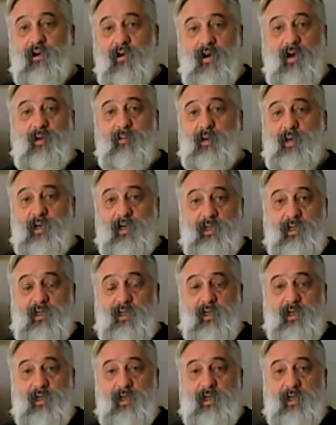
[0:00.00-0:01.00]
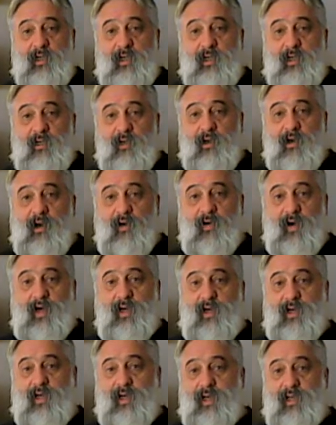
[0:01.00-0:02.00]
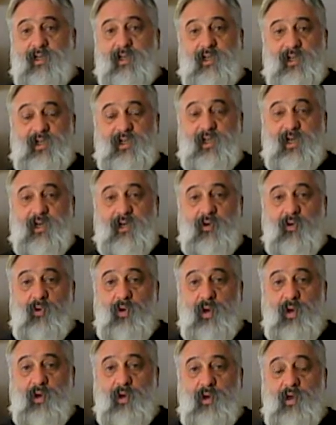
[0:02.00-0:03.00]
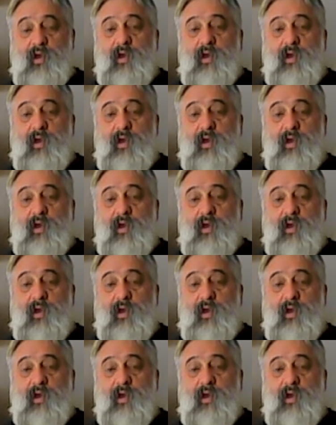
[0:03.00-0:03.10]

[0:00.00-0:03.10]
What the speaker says: communists, all right, to get this shit going.